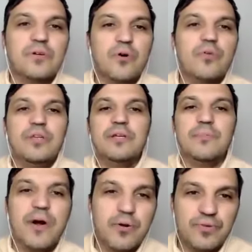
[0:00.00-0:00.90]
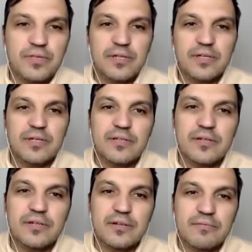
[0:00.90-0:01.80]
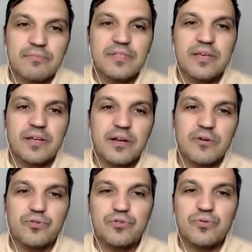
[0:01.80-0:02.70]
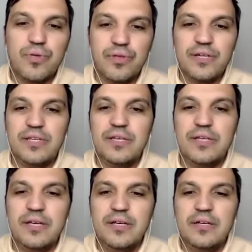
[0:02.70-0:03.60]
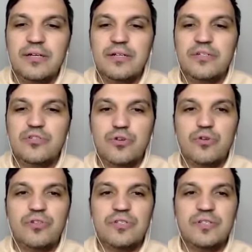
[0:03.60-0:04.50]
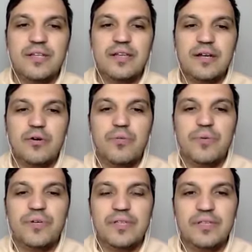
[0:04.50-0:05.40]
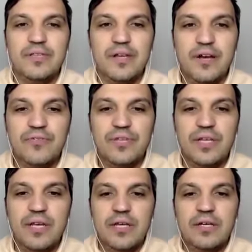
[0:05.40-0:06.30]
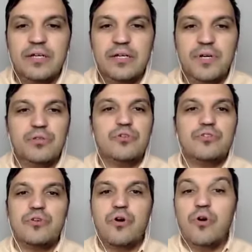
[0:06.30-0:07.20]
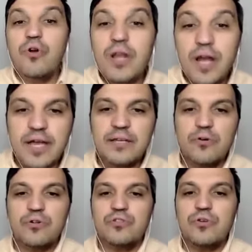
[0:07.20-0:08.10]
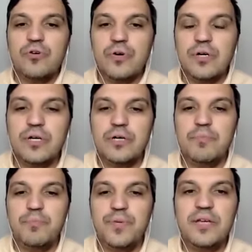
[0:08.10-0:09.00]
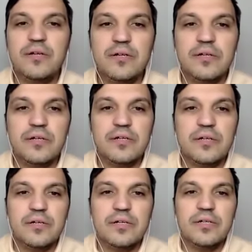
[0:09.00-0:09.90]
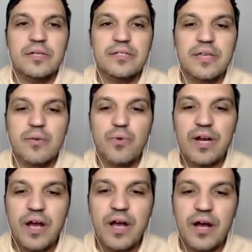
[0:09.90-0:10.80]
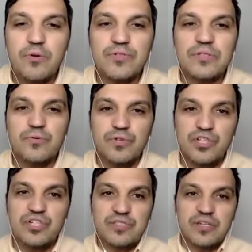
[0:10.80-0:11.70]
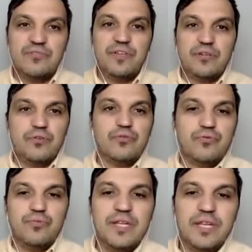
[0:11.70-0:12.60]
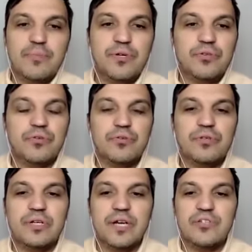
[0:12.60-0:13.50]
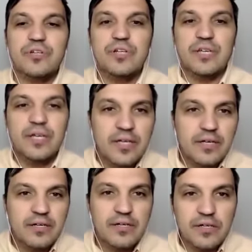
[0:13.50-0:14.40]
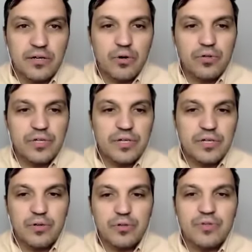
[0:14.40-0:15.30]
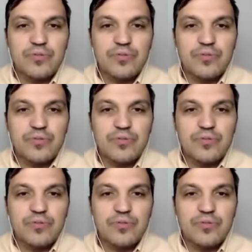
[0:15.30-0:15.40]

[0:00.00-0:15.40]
only about the the let's say close to 30 uh, stores that are opened in the country, uh, but also online, also a uh, big, let's say, warehouse, which is serving not Romania, but actually all, the, all